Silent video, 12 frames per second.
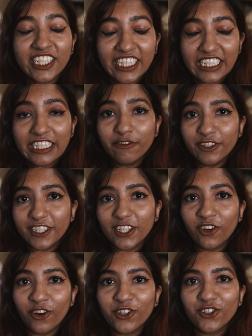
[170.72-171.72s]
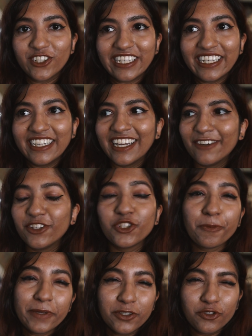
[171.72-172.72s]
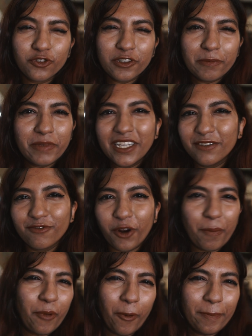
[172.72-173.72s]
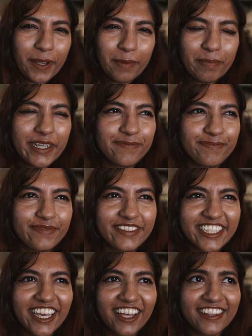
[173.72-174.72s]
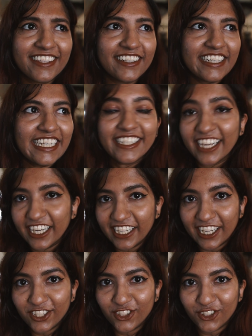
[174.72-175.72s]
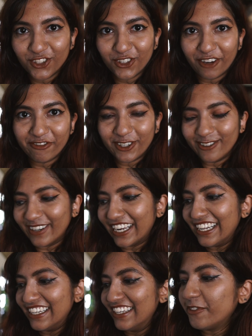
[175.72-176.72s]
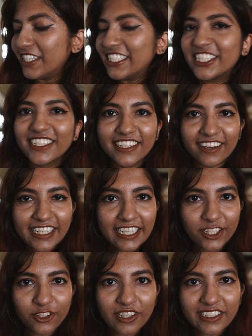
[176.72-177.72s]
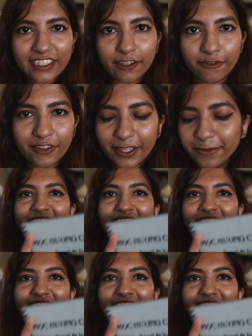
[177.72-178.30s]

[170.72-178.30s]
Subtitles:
Really freaking hot today. We should be used to it being from Bombay, but yeah, the heat kind of gets to you after a while. We just ducked into this cafe.